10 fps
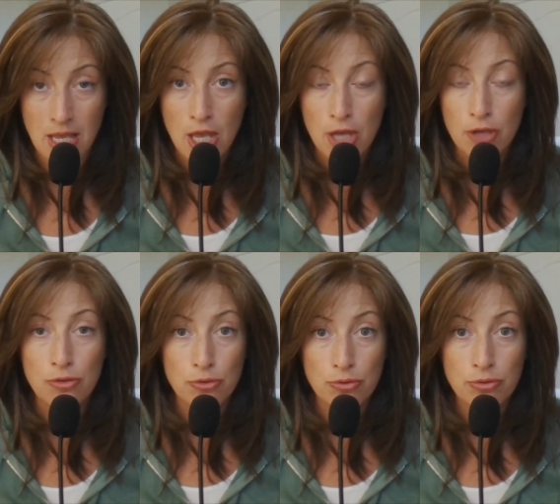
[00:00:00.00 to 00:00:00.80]

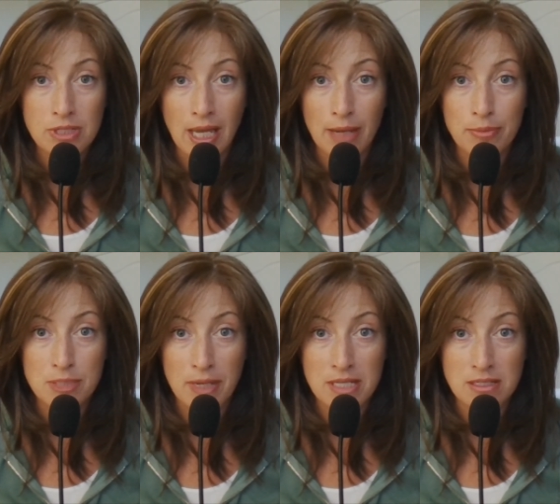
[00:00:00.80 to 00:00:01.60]
through the
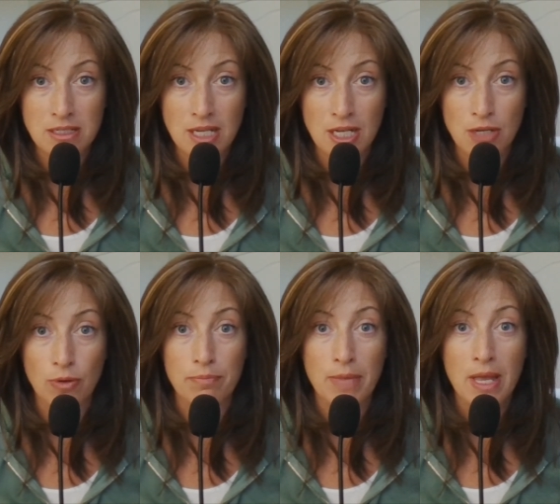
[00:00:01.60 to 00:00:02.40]
time-space
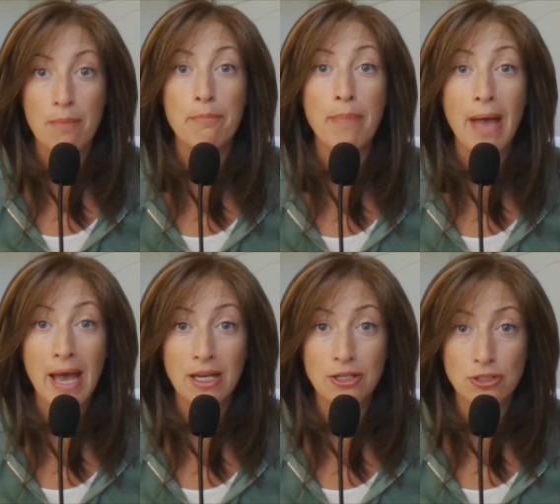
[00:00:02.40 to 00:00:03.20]
continuum
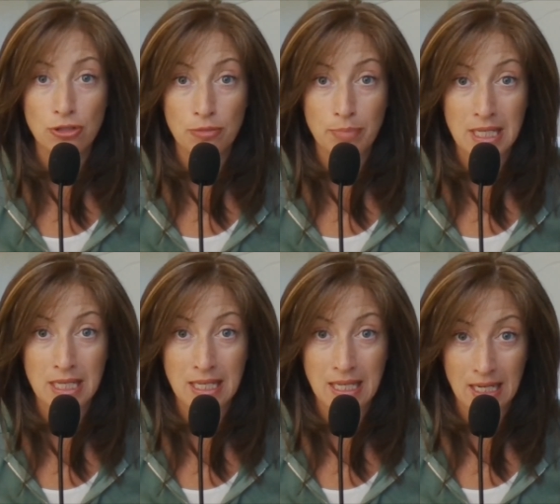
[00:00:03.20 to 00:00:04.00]
back to the
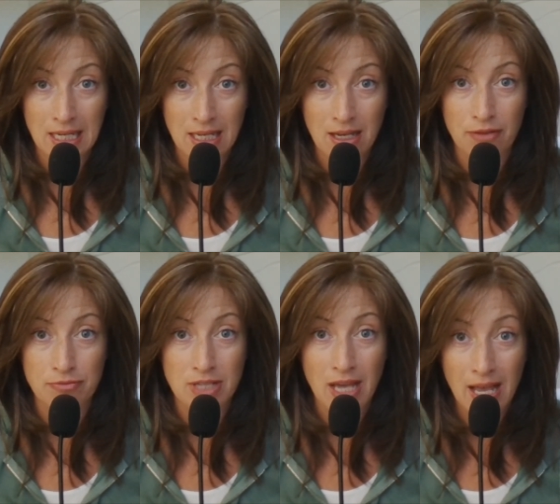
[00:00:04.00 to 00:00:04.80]
beginning of
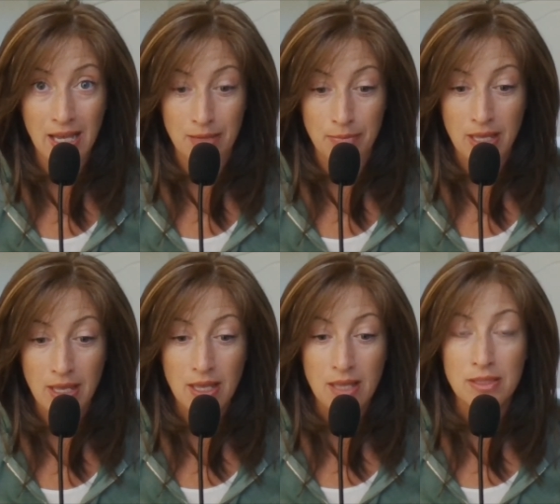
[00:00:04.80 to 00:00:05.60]
time.
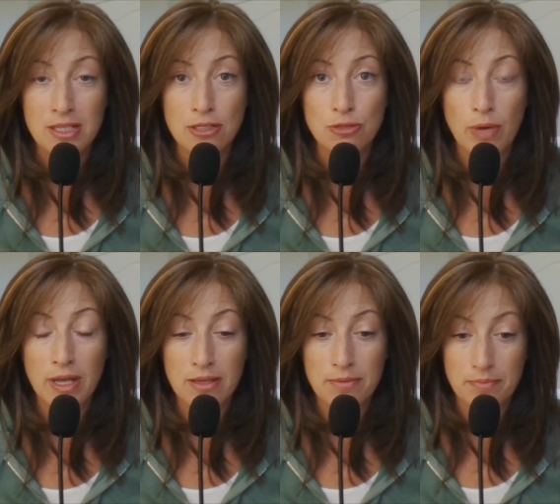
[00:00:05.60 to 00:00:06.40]
This is
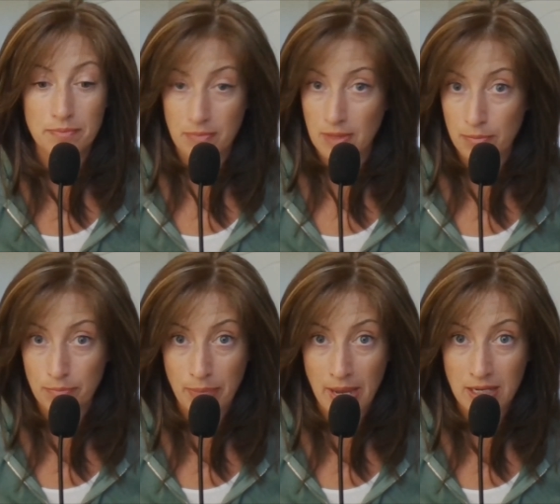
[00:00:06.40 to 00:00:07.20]
why
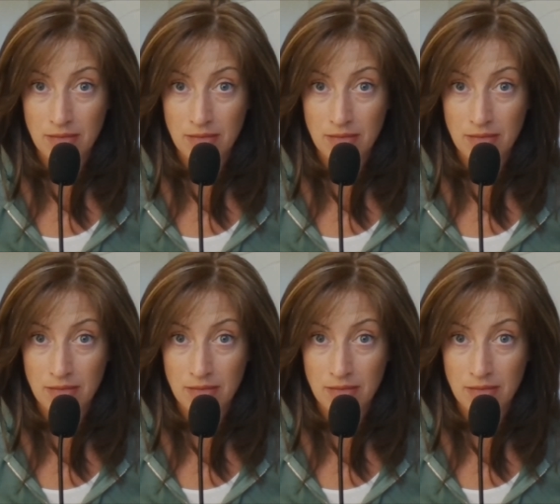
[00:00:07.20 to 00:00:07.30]
back in the